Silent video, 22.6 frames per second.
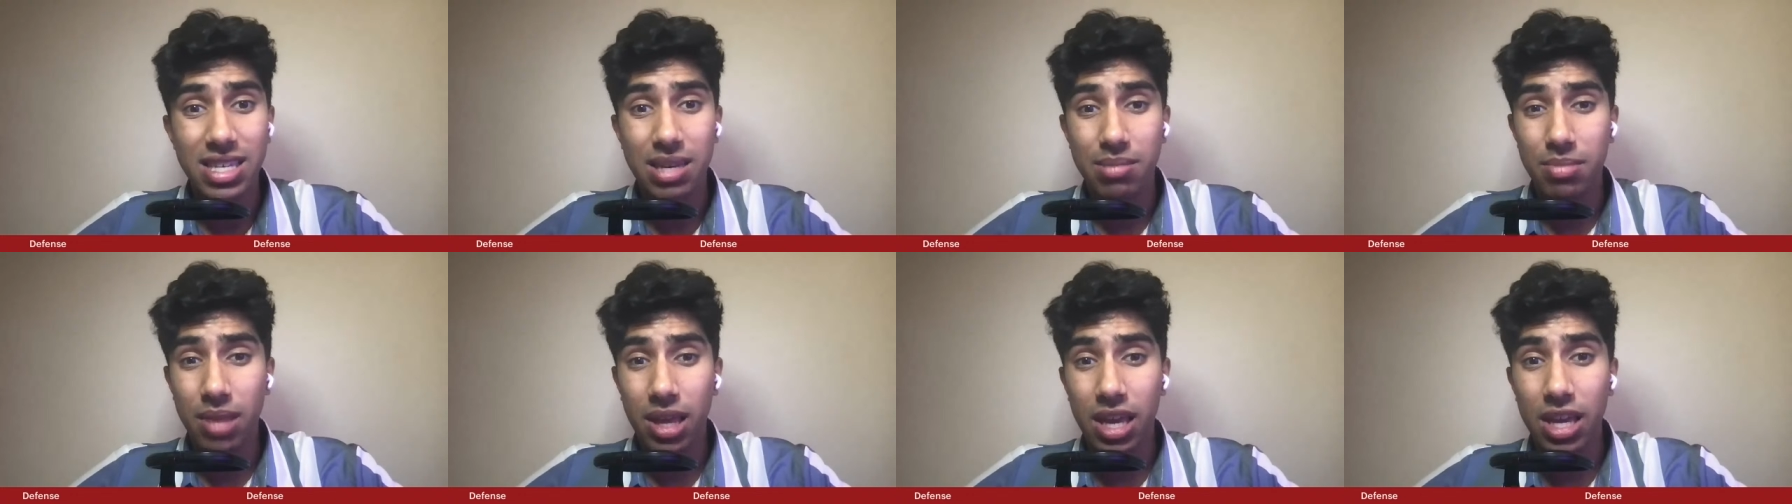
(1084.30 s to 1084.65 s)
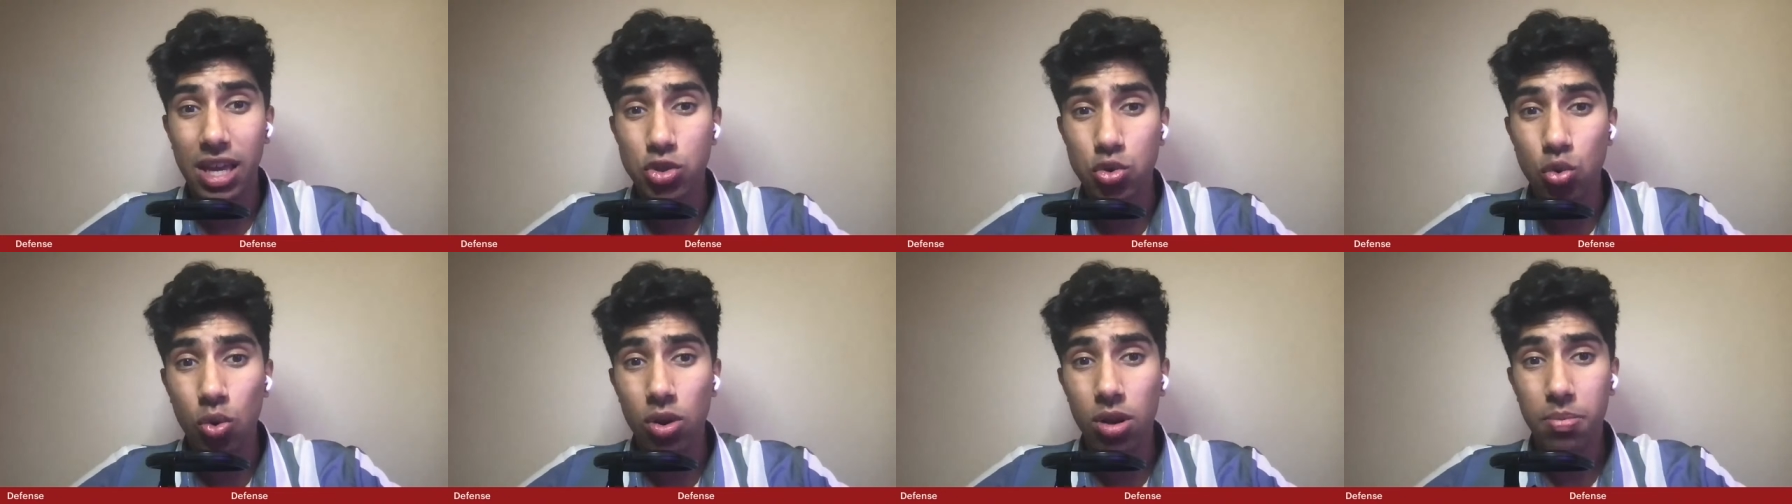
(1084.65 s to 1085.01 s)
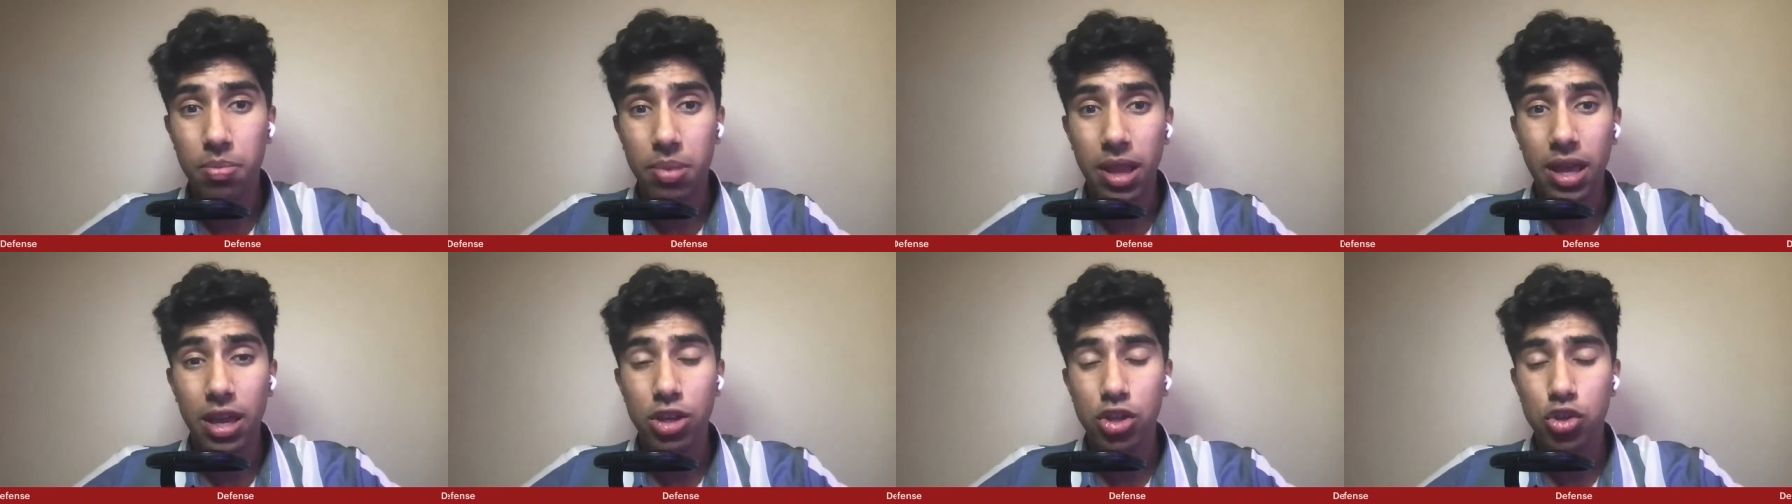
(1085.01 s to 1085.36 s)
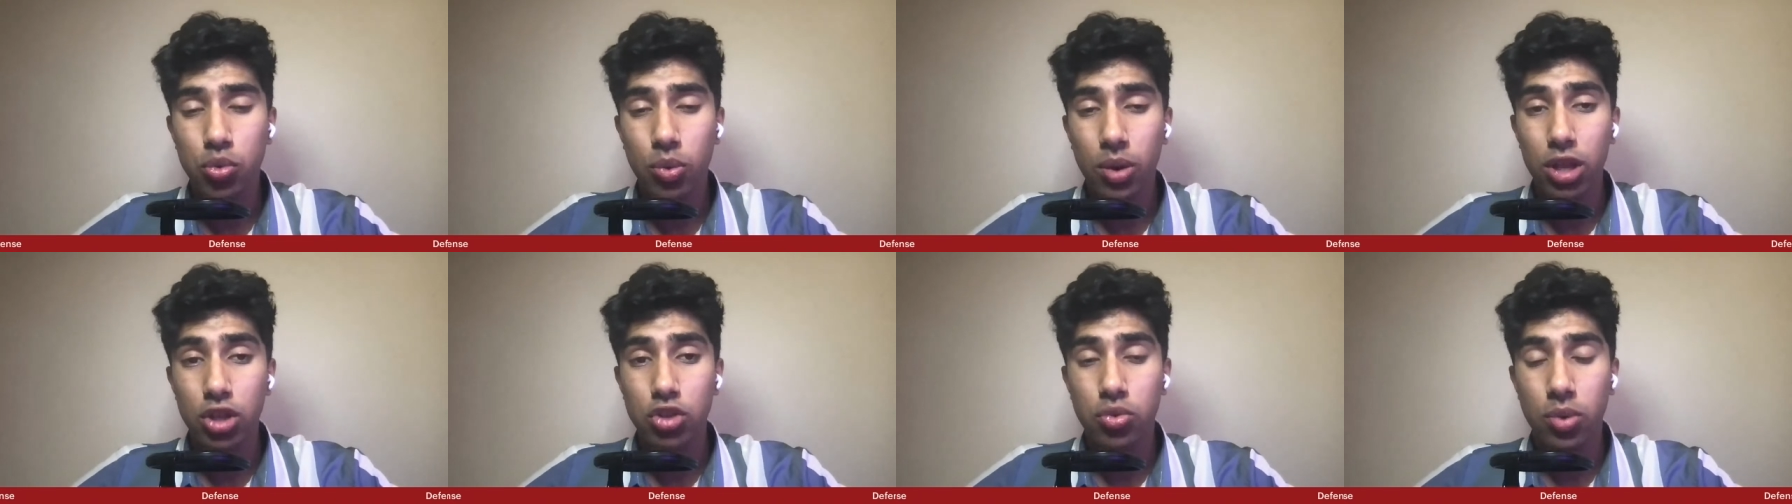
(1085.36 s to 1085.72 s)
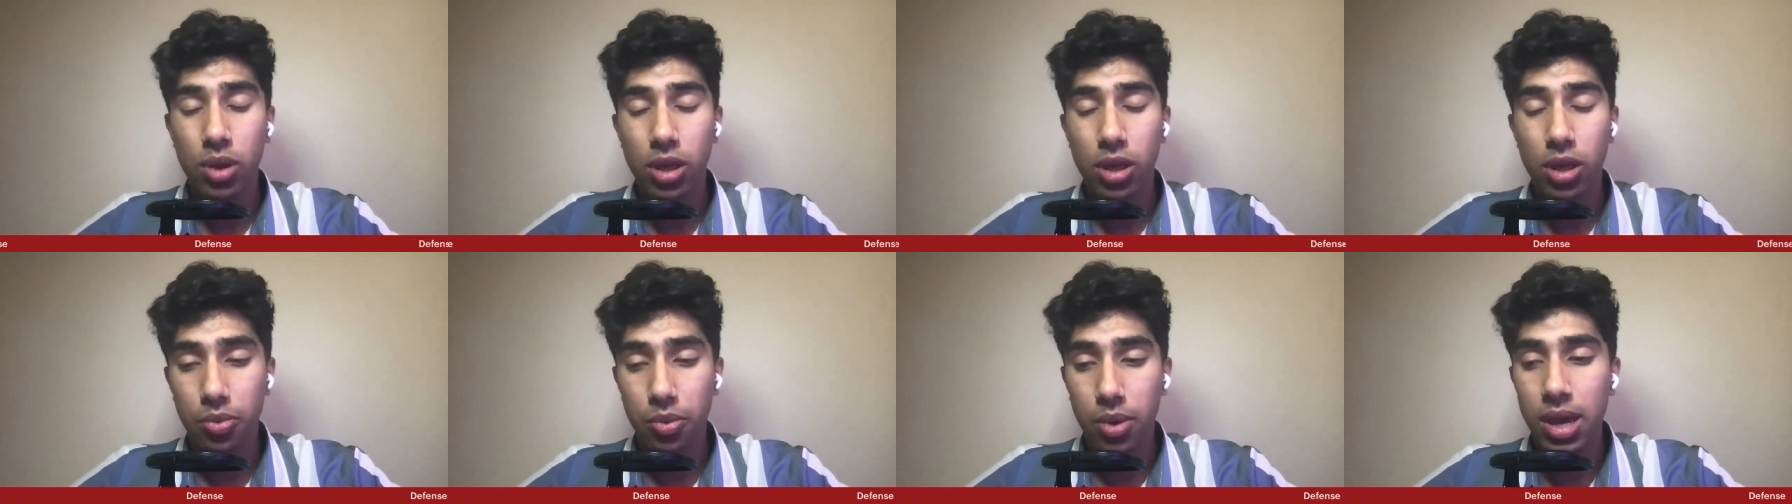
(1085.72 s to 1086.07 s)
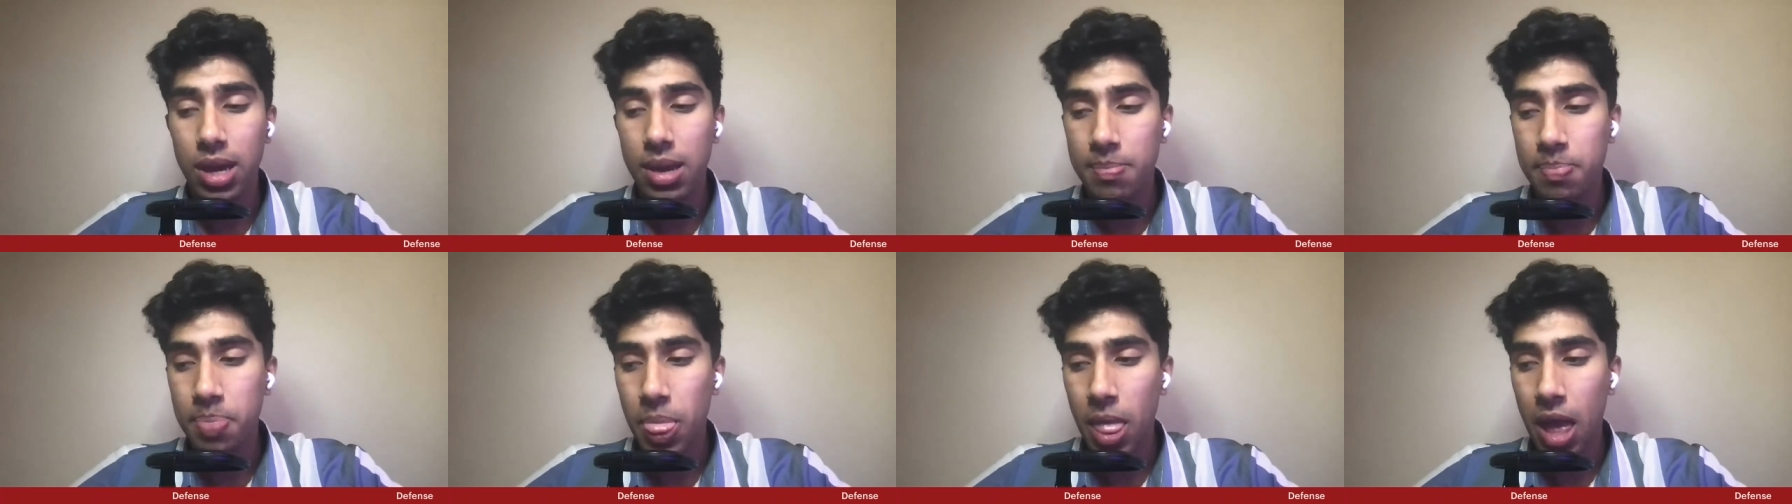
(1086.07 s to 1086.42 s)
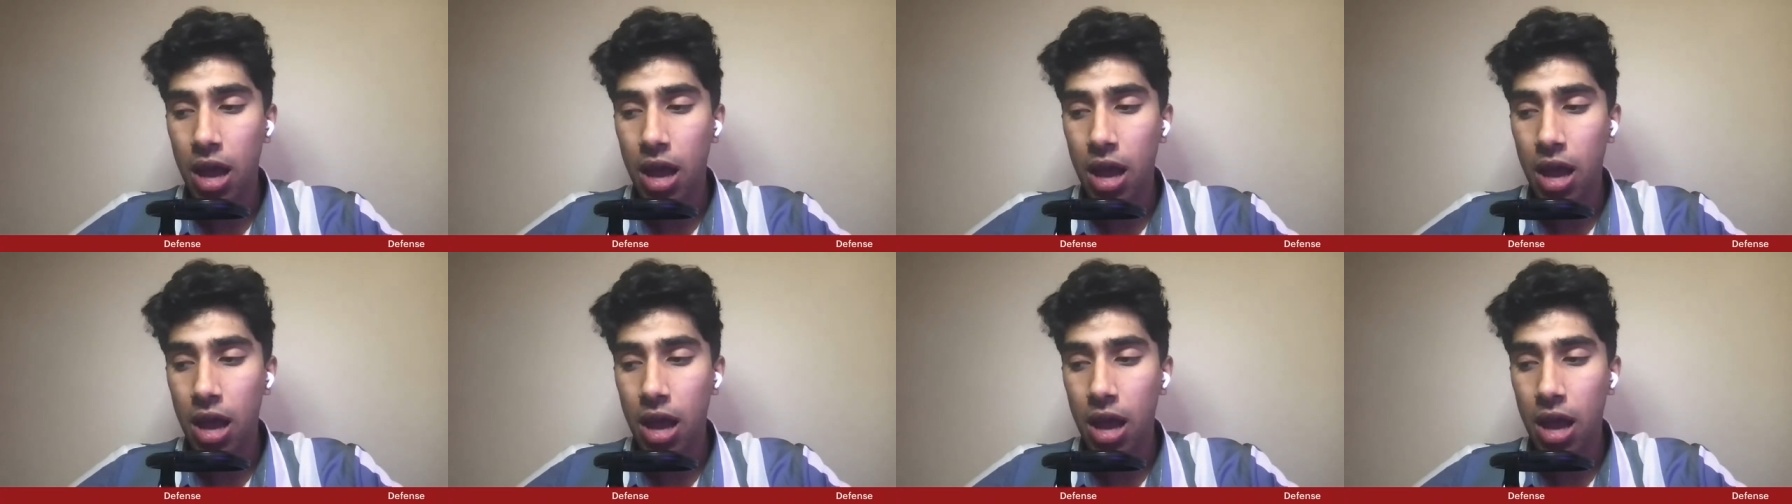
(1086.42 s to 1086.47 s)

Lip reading: seem like he's going to play in 2023.